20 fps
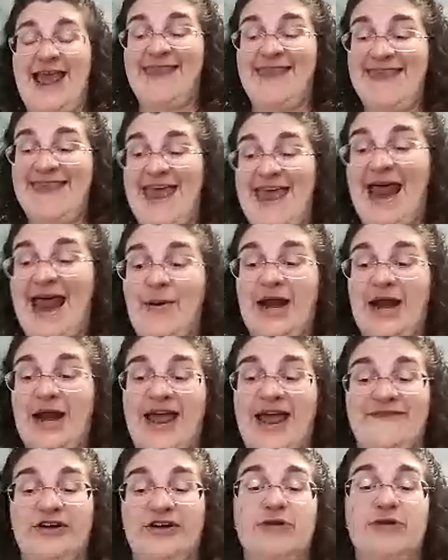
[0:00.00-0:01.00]
a second, and
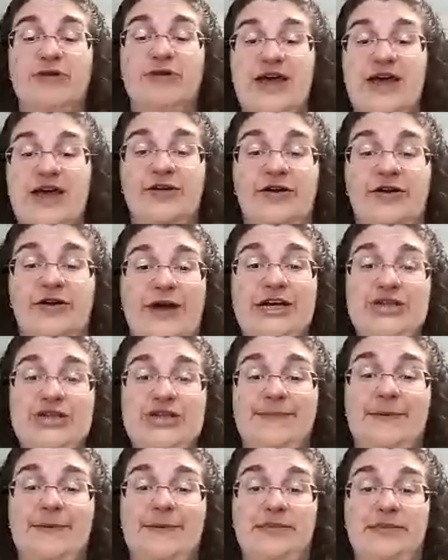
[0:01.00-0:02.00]
then I want to have another
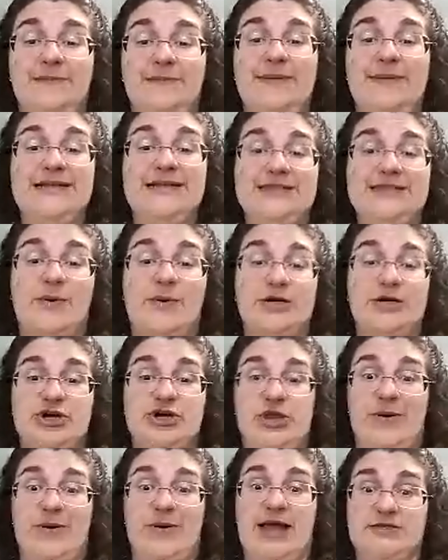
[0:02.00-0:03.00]
great tip about the beads
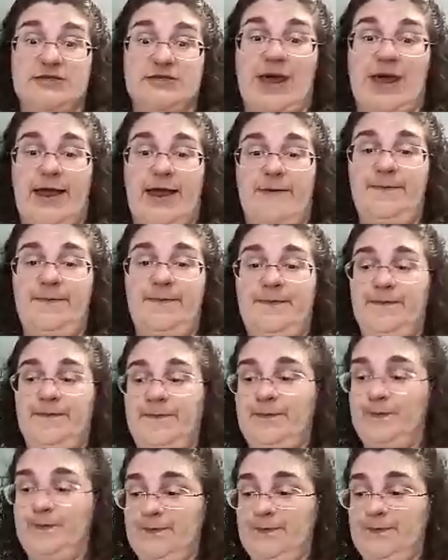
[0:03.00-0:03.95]
I want to show you guys, okay?